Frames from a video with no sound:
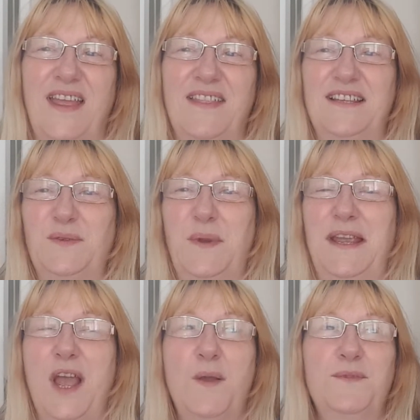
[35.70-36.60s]
this
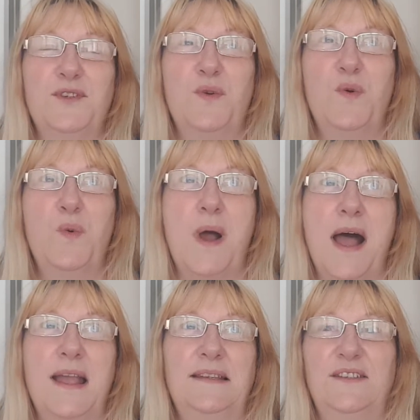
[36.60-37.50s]
week homeschool
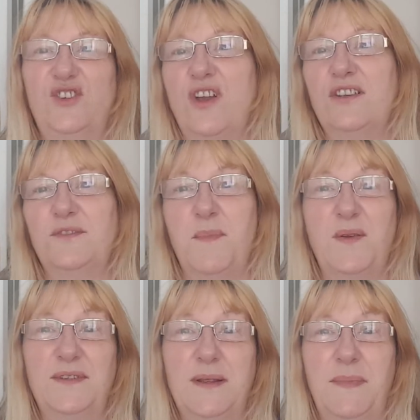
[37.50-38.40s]
wise, Sian's
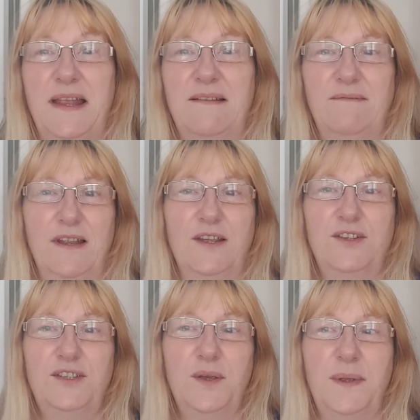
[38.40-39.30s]
mostly
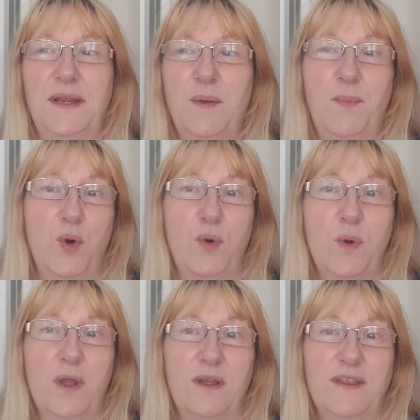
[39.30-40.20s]
been doing the
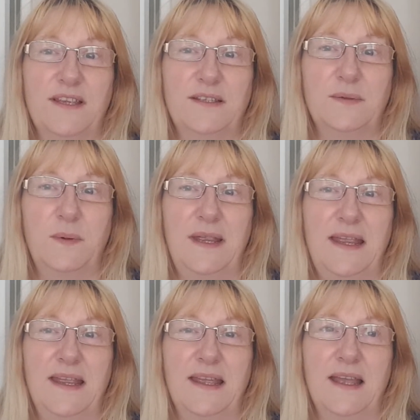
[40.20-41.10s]
bookwork this
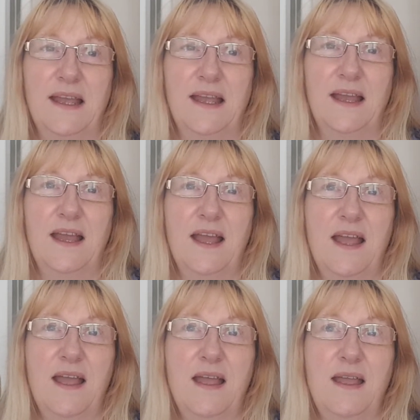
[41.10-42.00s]
week.
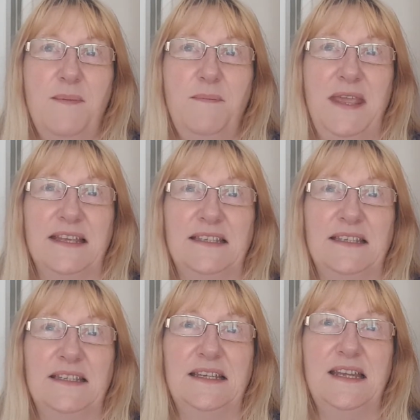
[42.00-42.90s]
Um,
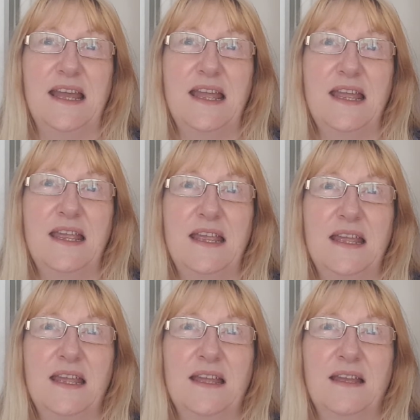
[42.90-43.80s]
yesterday,
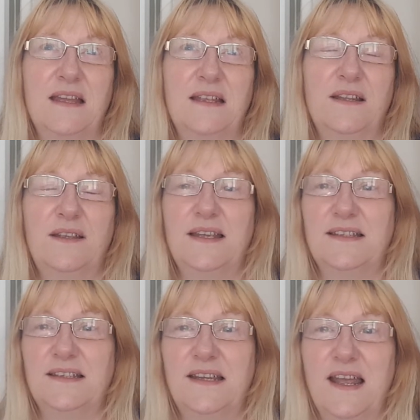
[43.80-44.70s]
not
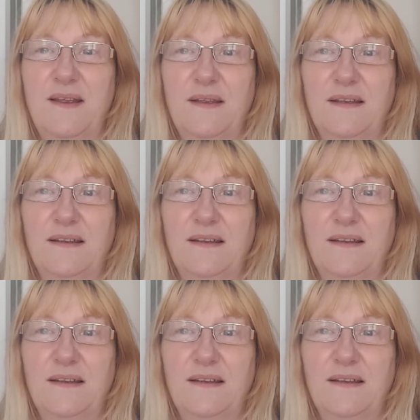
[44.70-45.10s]
yesterday,